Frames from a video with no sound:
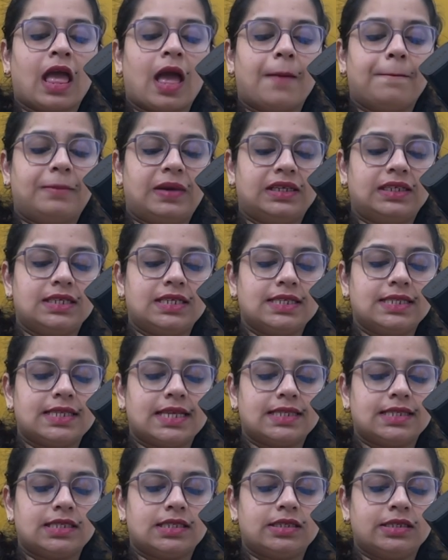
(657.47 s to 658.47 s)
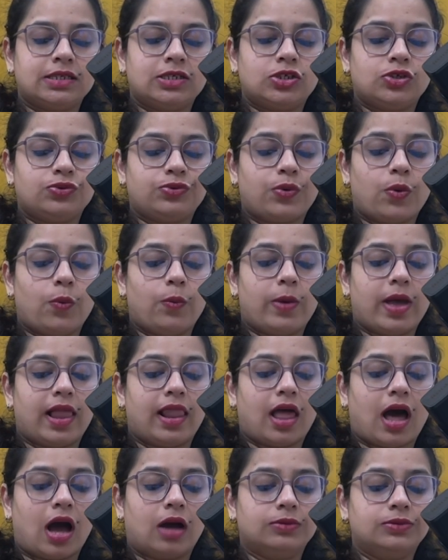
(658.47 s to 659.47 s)
But it is necessary to know
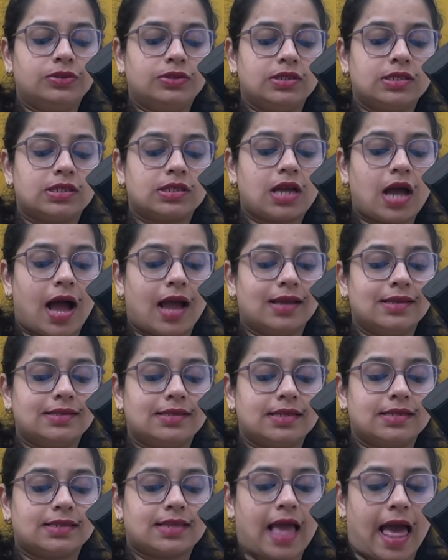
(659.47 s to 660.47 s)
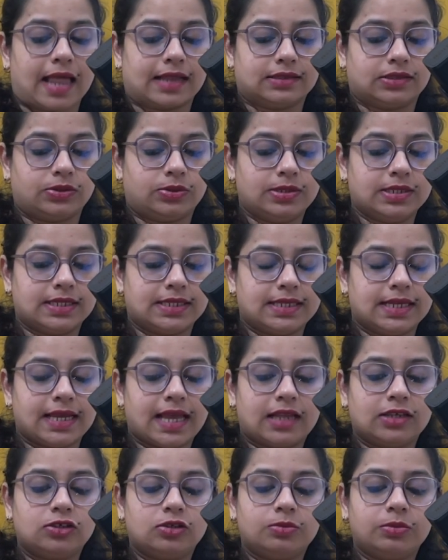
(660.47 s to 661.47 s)
well how to disguise this characteristic
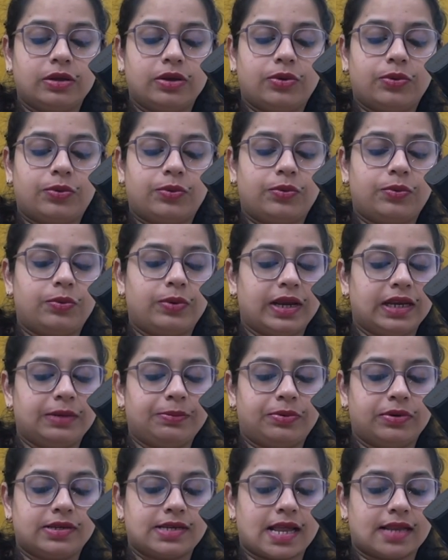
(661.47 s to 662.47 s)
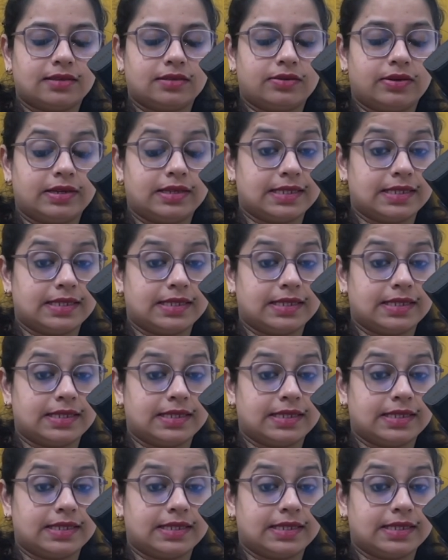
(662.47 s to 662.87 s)
and to be great pretender and